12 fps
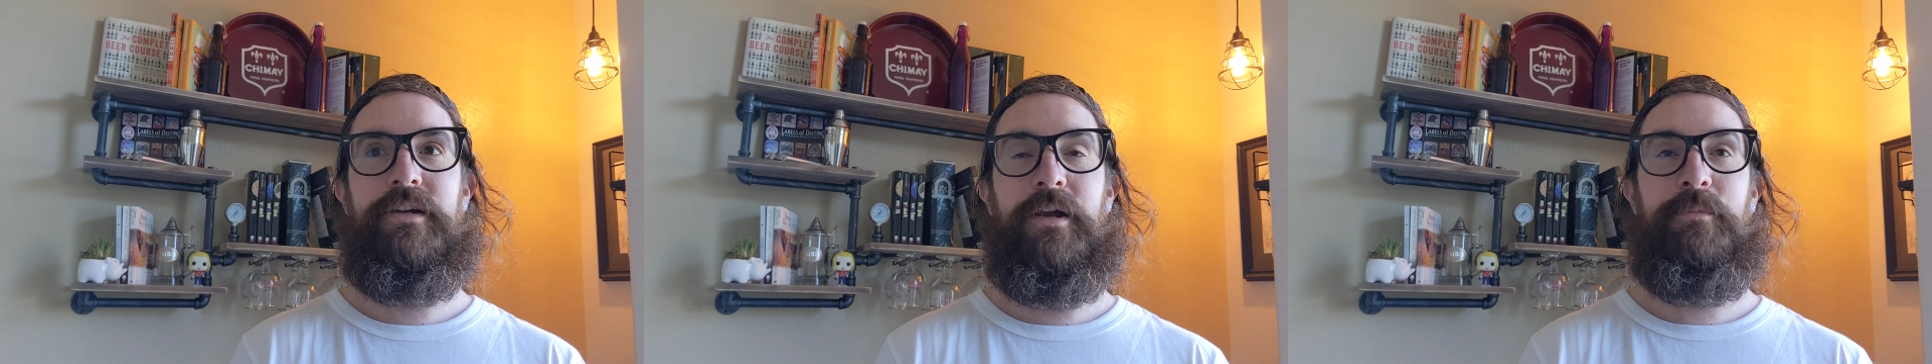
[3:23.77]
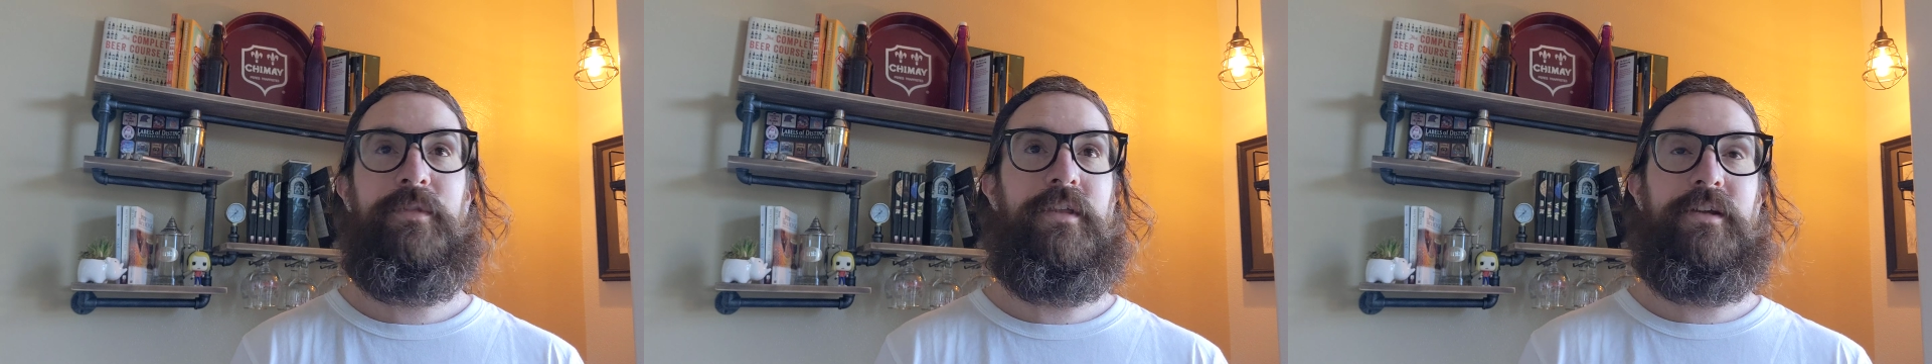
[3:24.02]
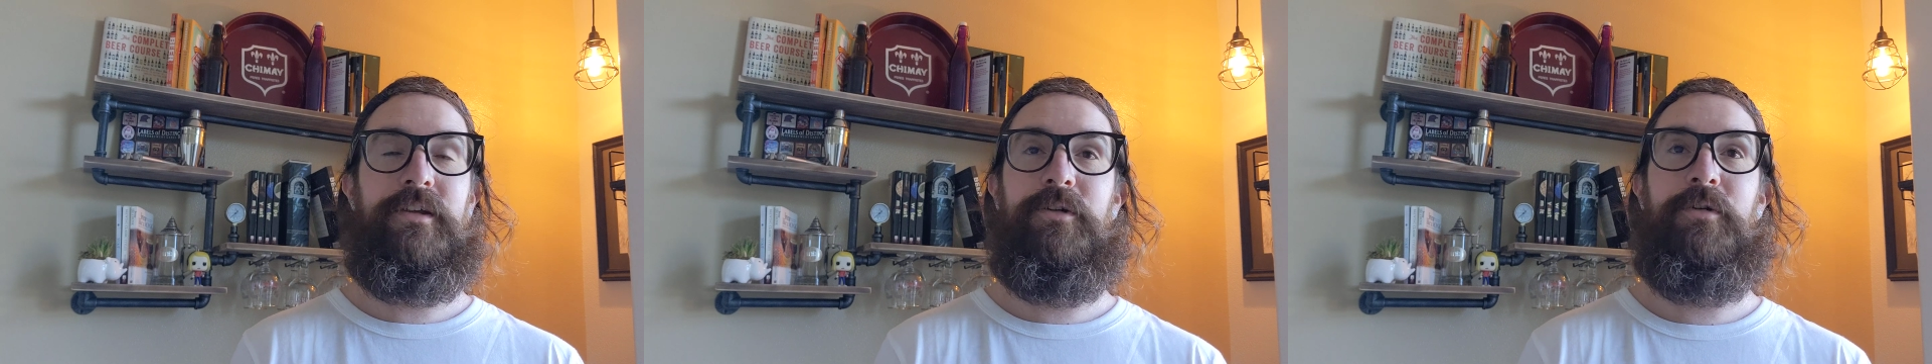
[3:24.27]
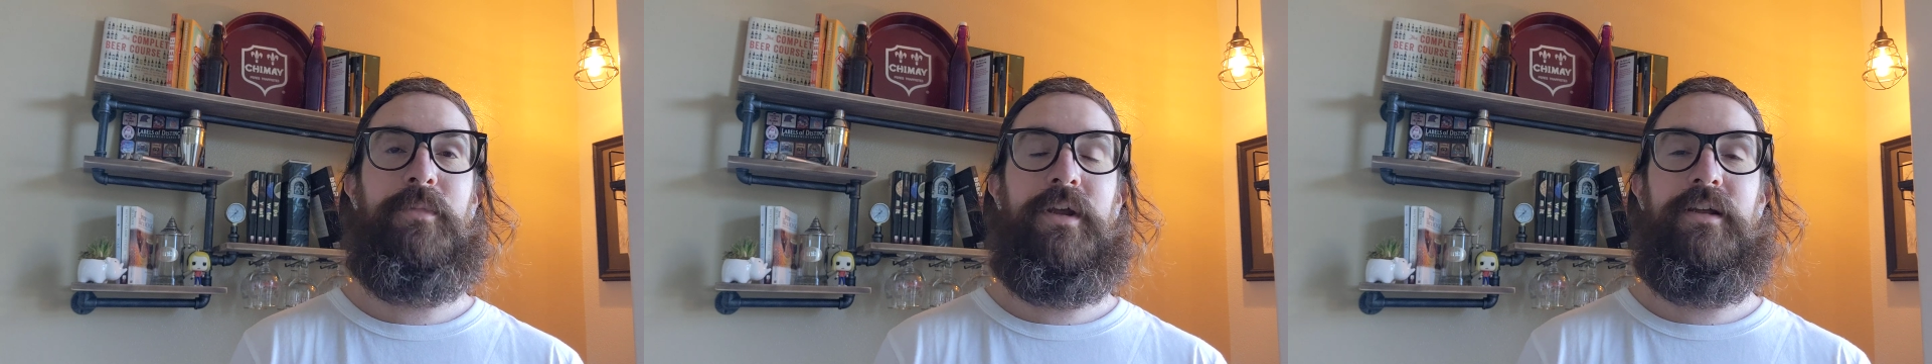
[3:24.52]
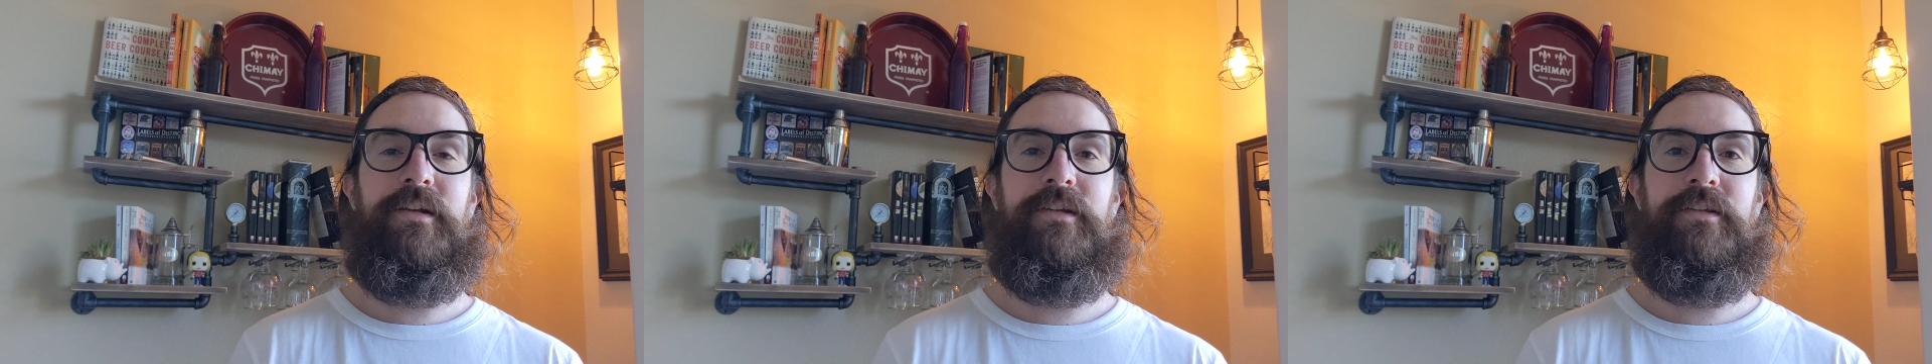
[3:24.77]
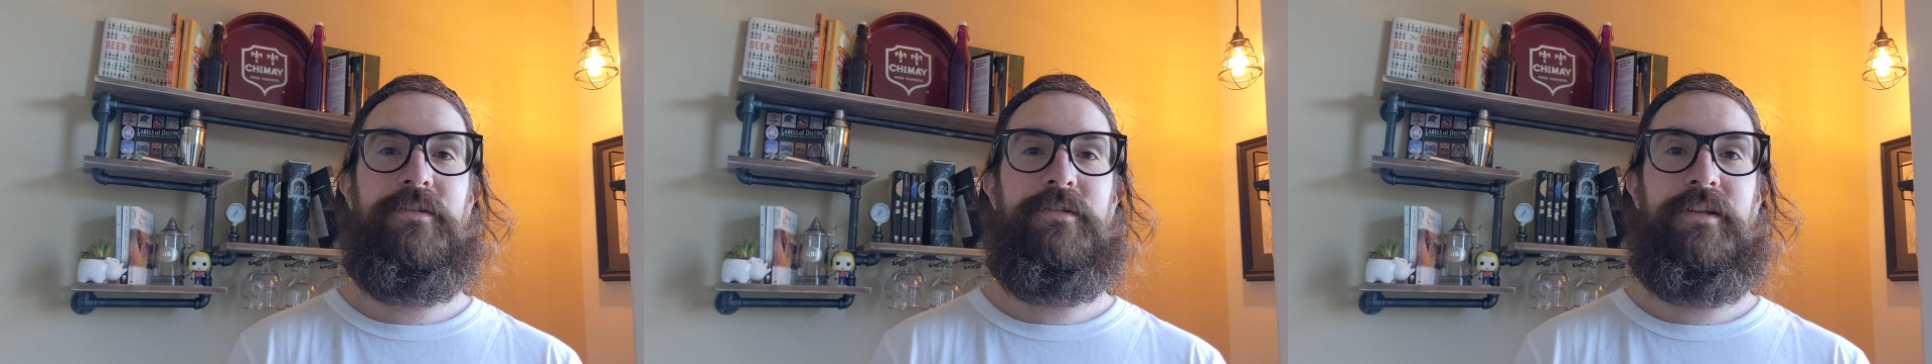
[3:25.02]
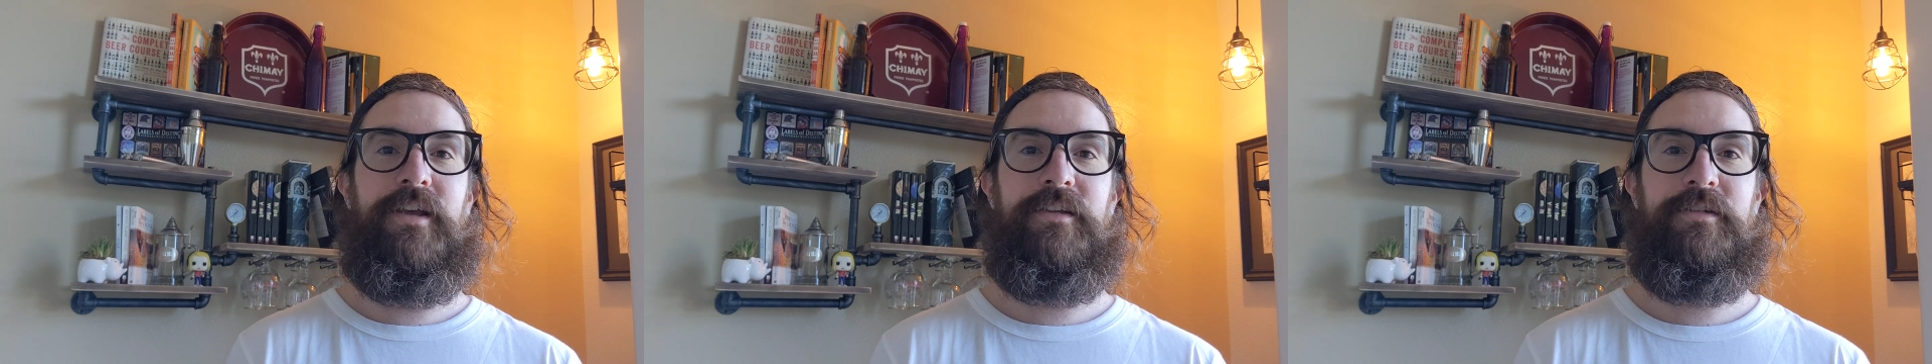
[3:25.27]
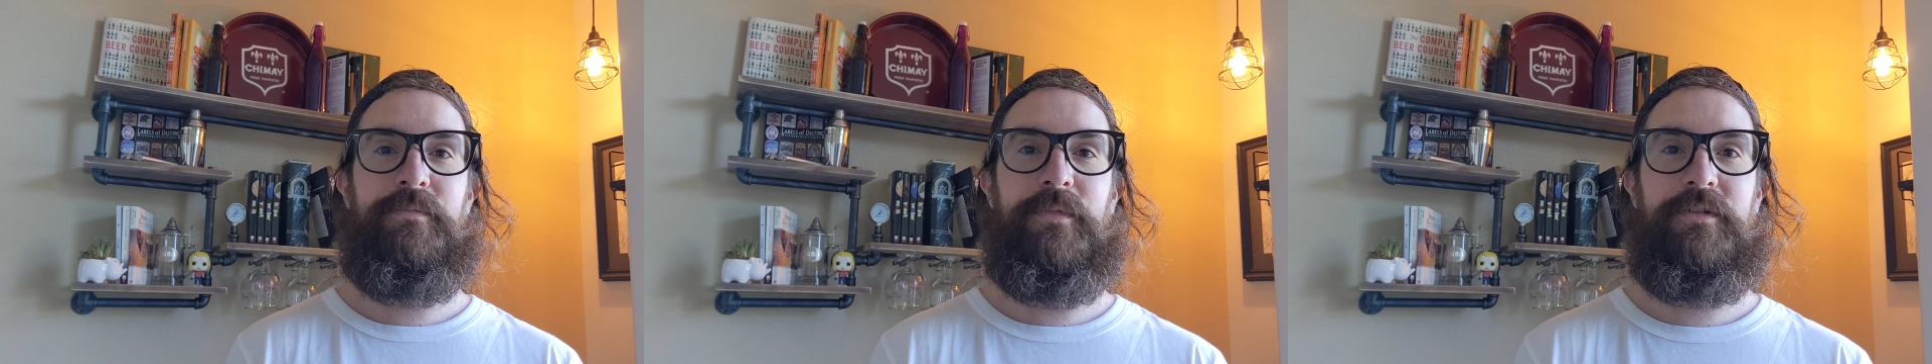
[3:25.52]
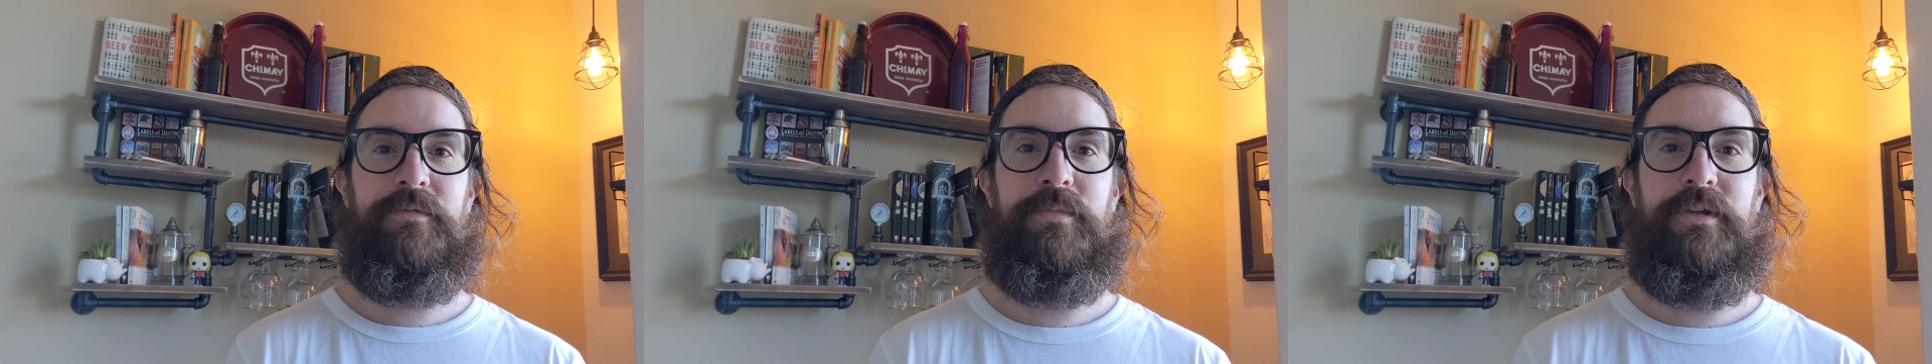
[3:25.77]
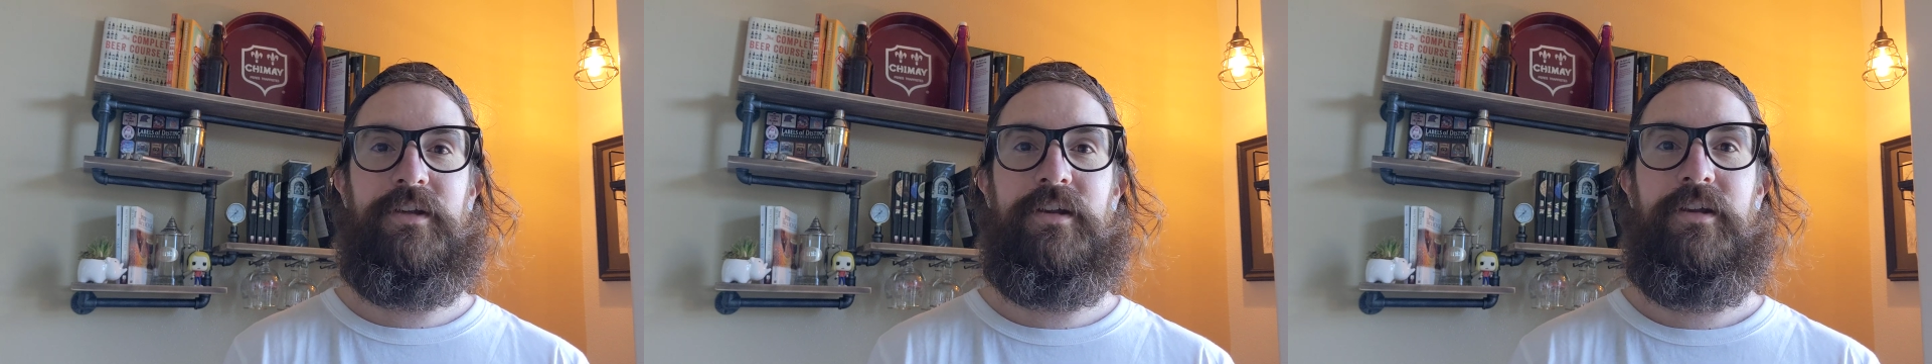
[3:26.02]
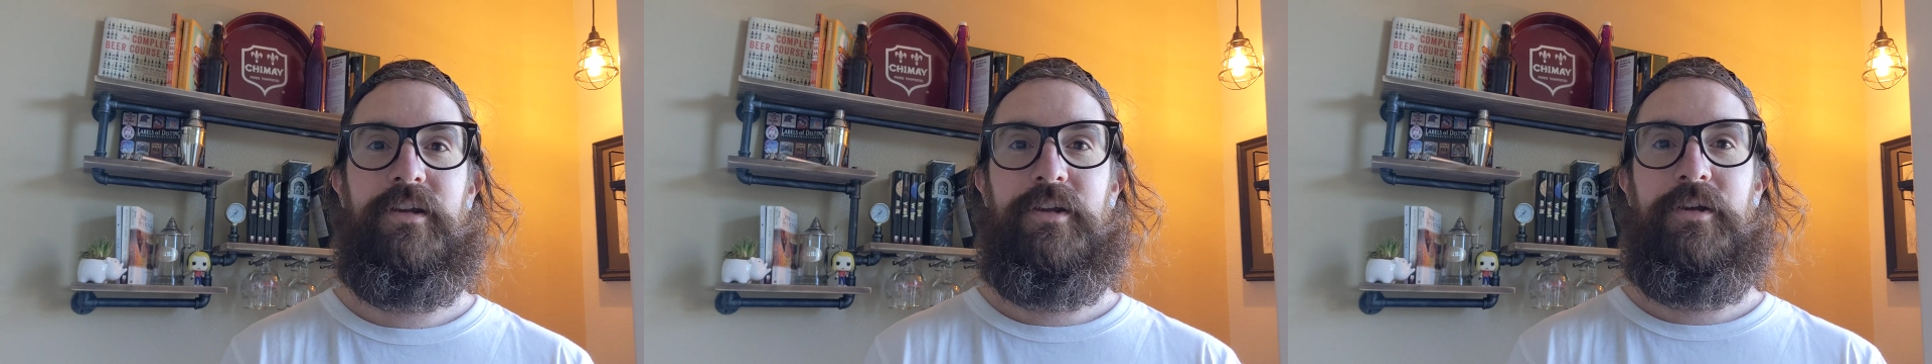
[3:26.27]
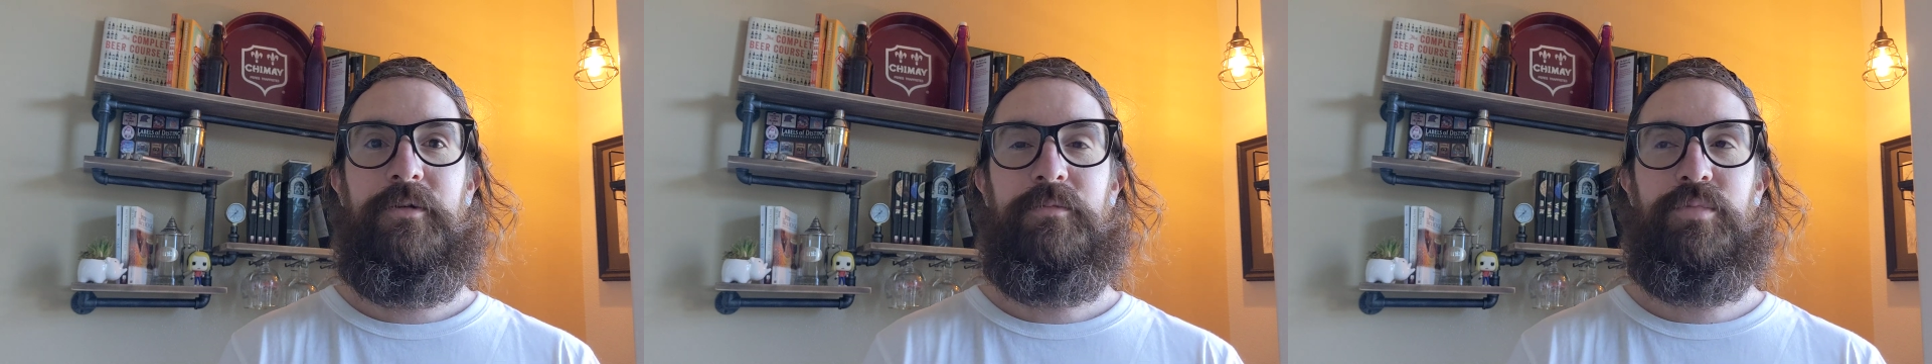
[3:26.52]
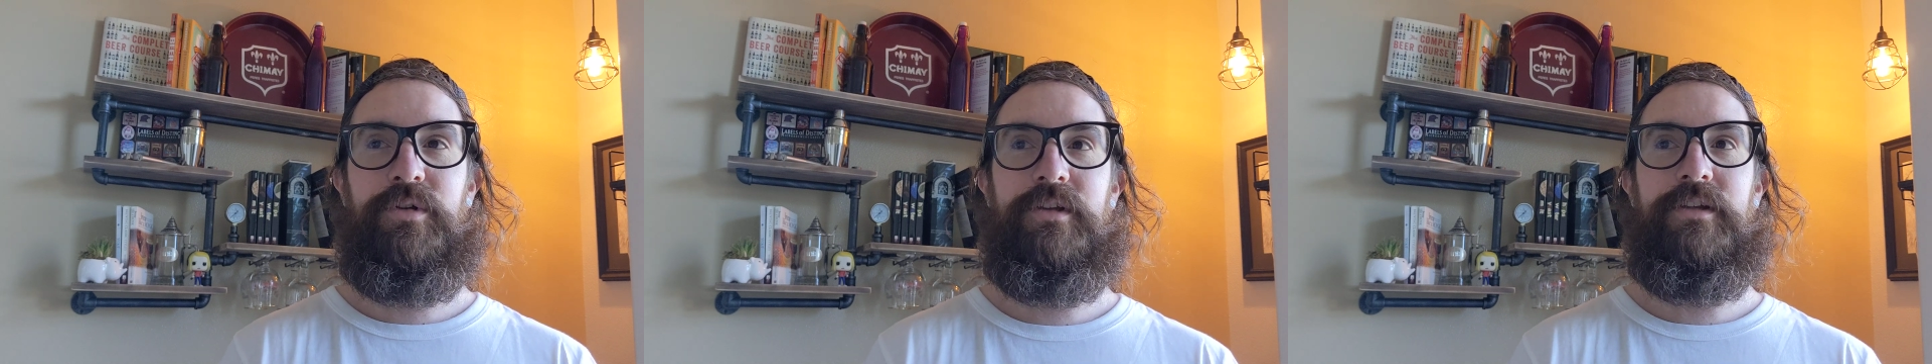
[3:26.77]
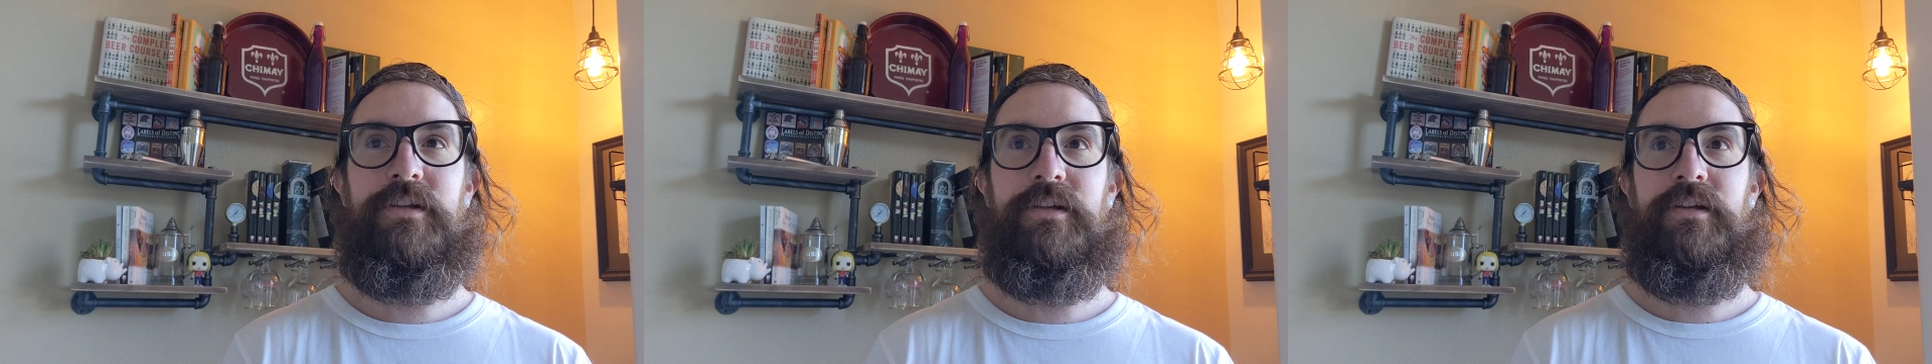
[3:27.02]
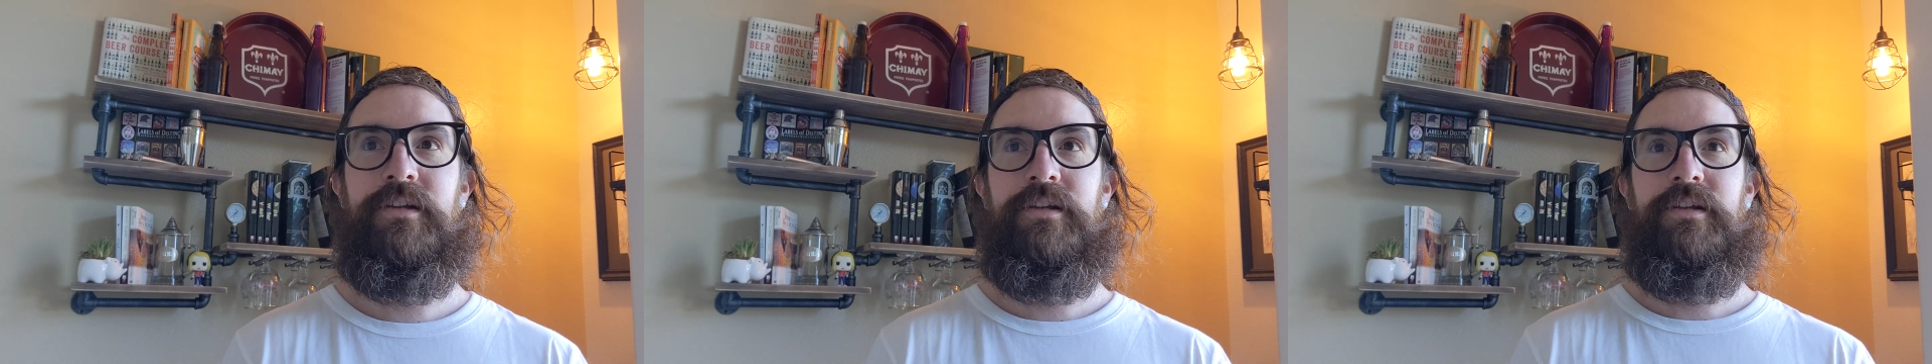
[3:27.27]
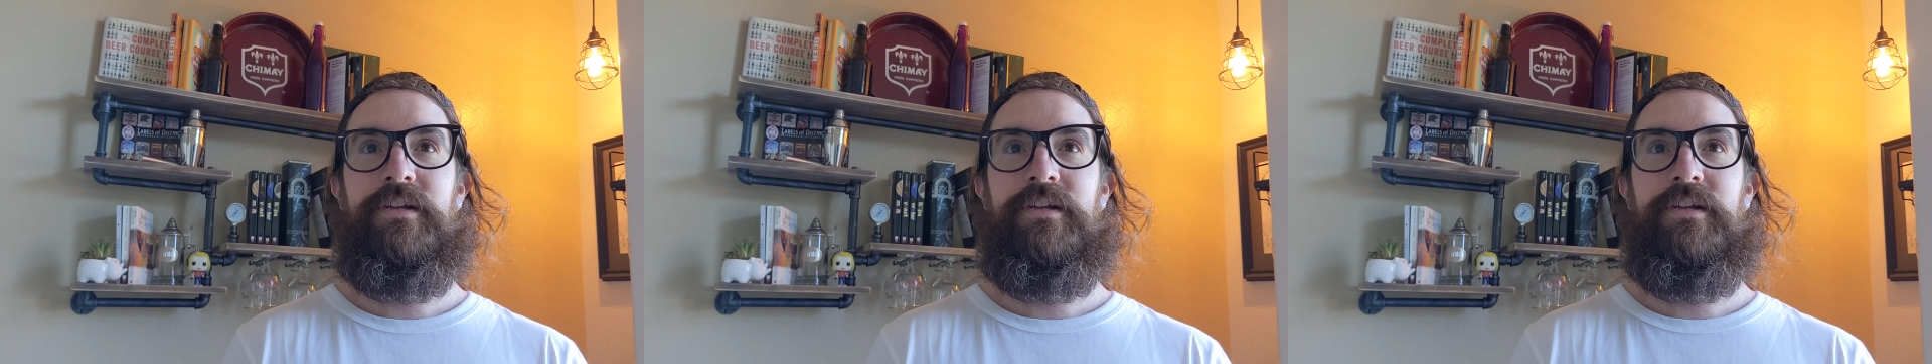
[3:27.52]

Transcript: I'm thinking, oh man, this test must be pretty